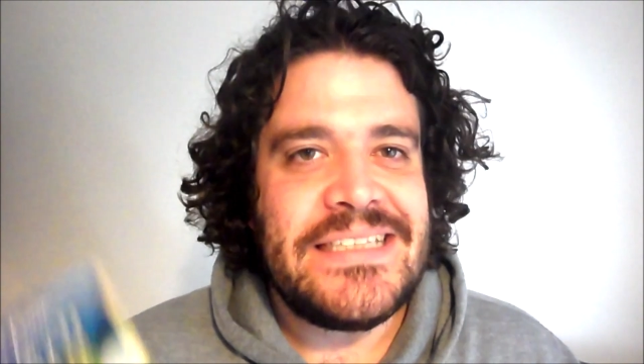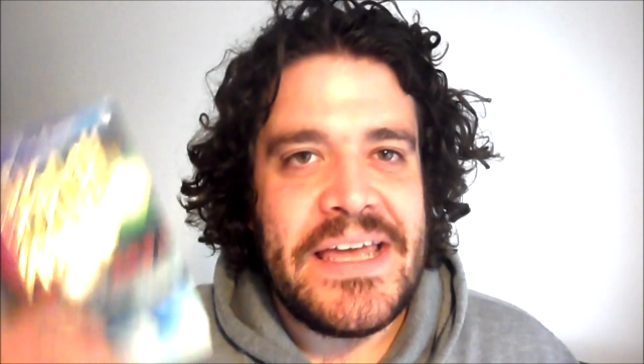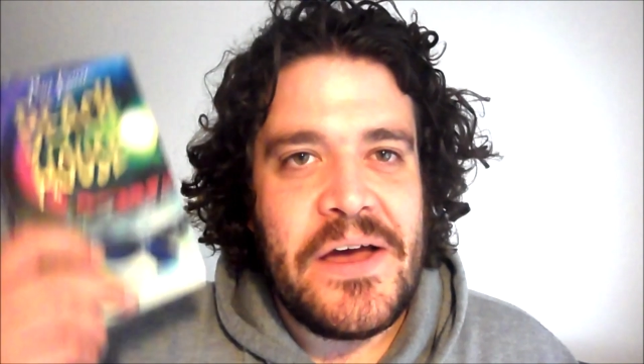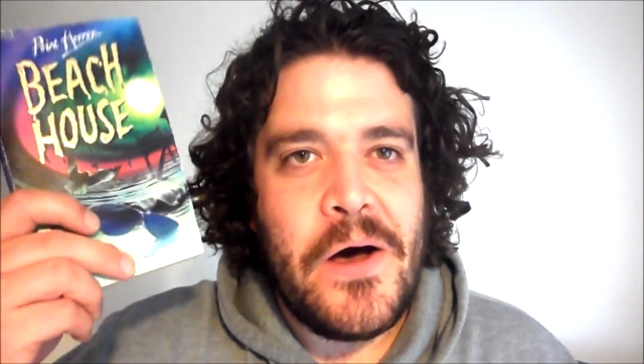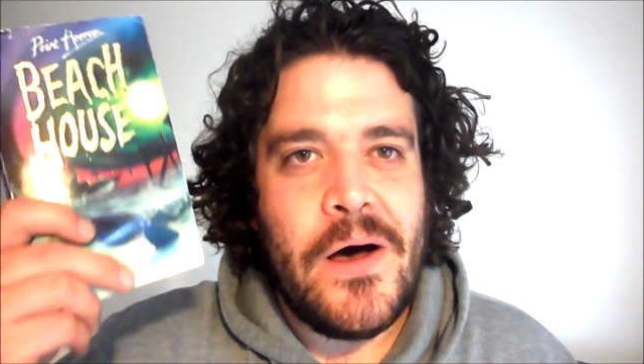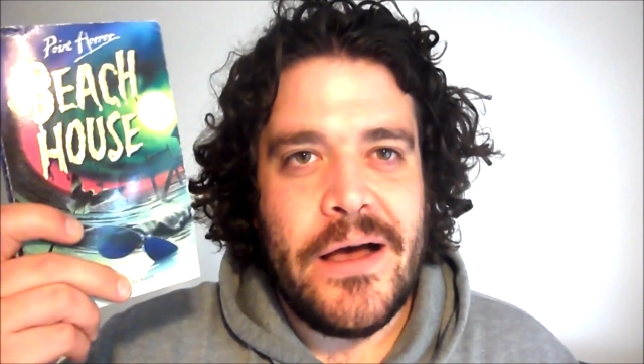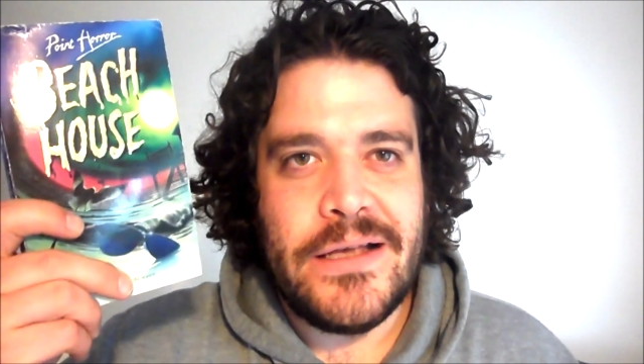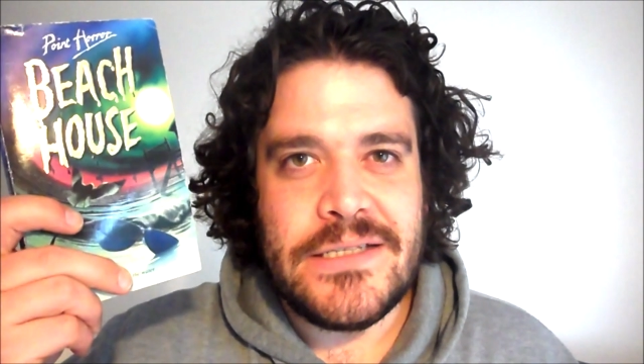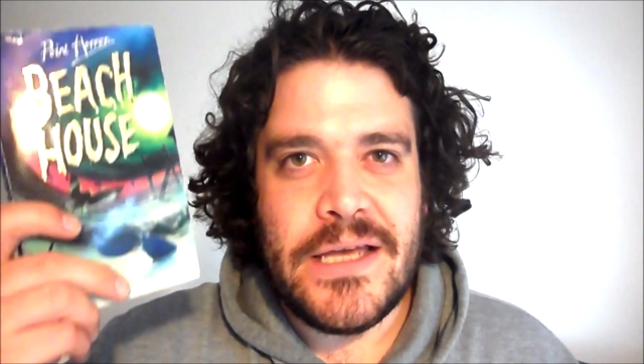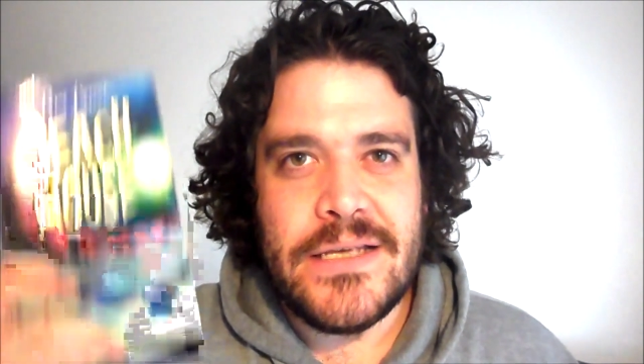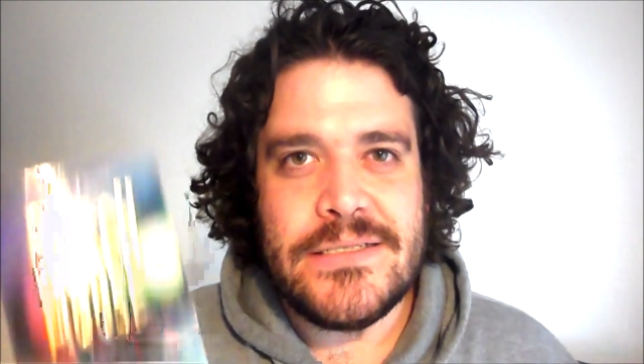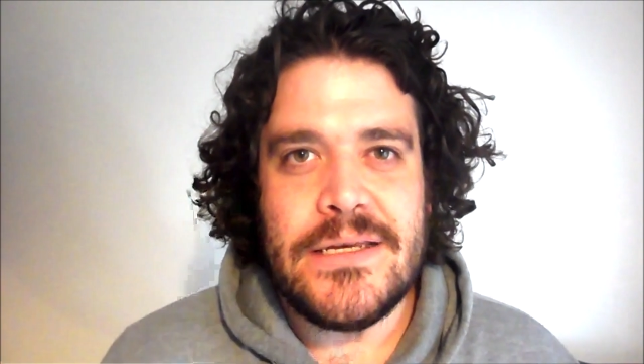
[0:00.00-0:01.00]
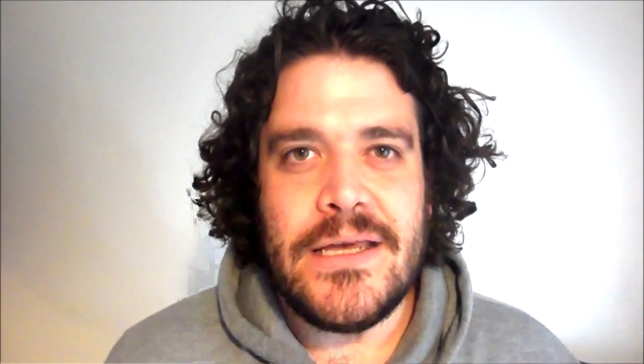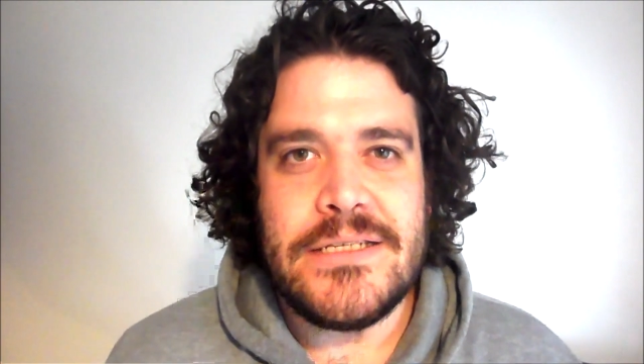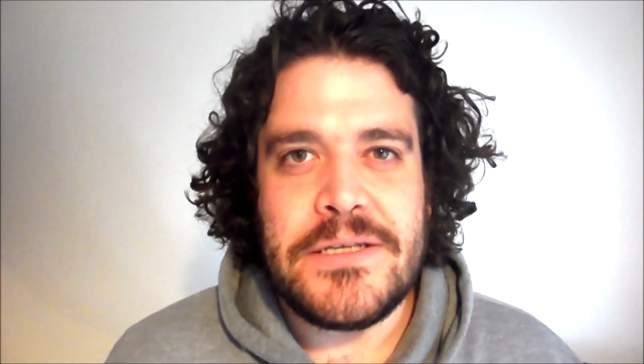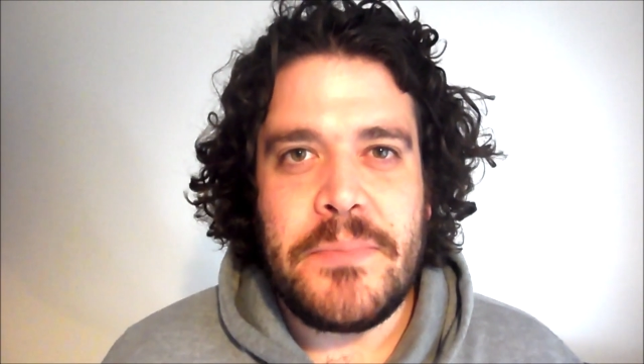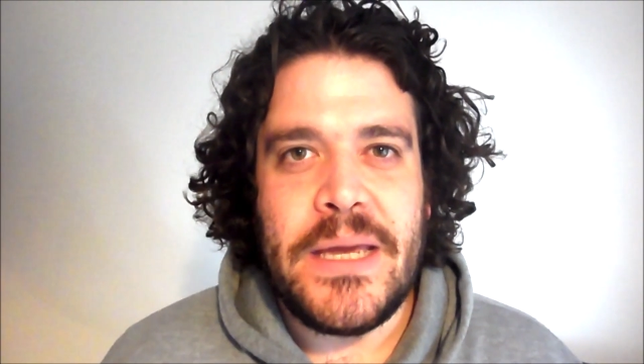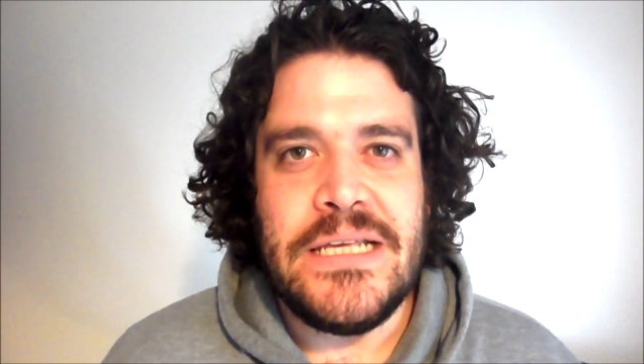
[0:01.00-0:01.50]
they are as a, as a, as
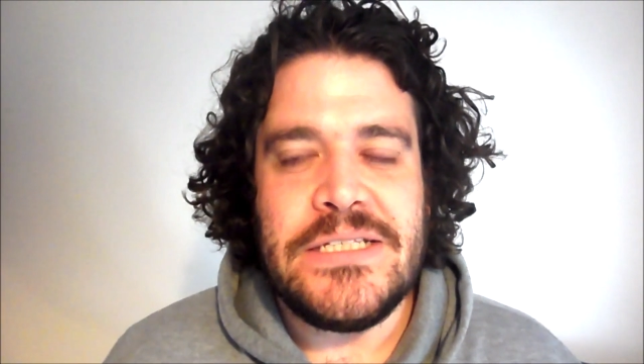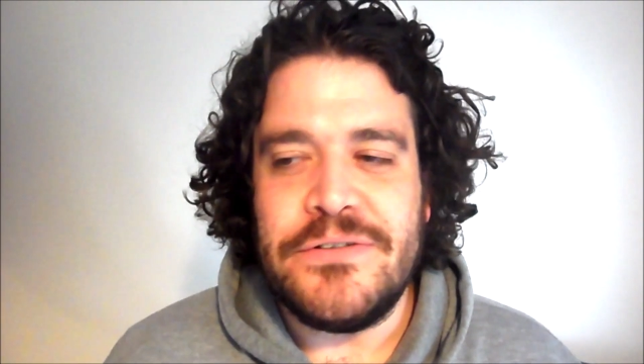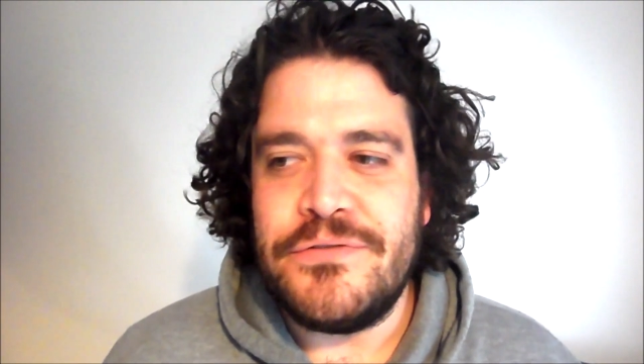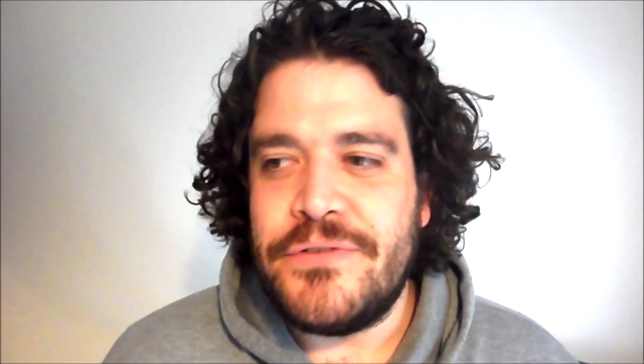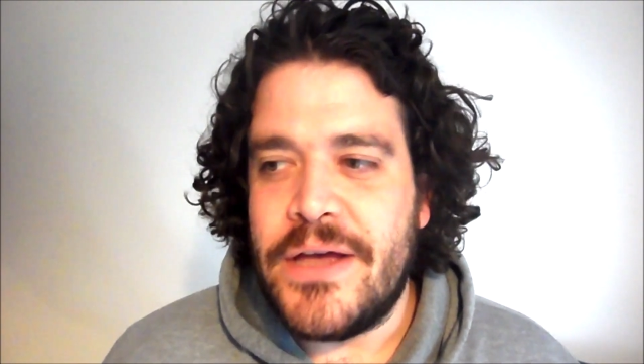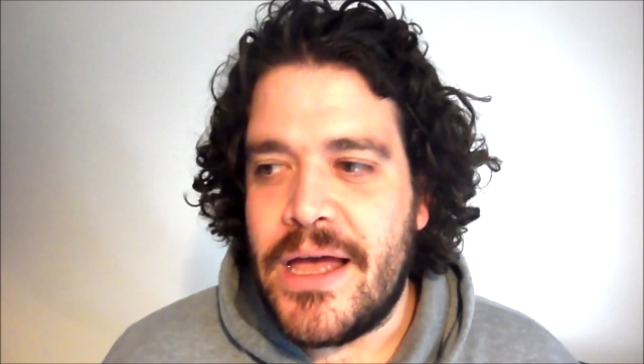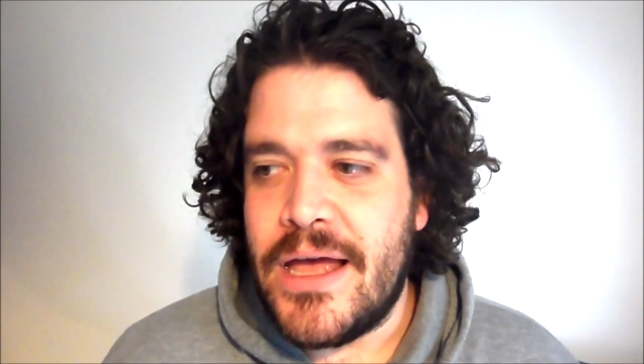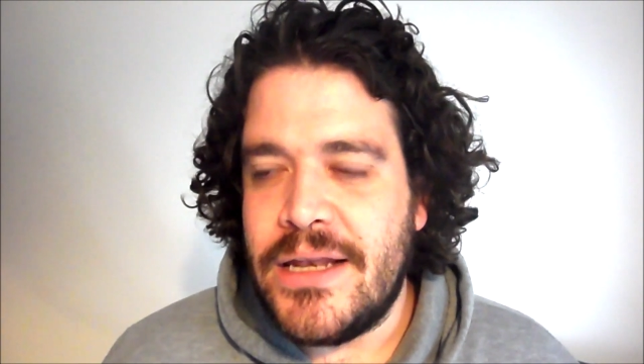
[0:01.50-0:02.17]
a piece of uh,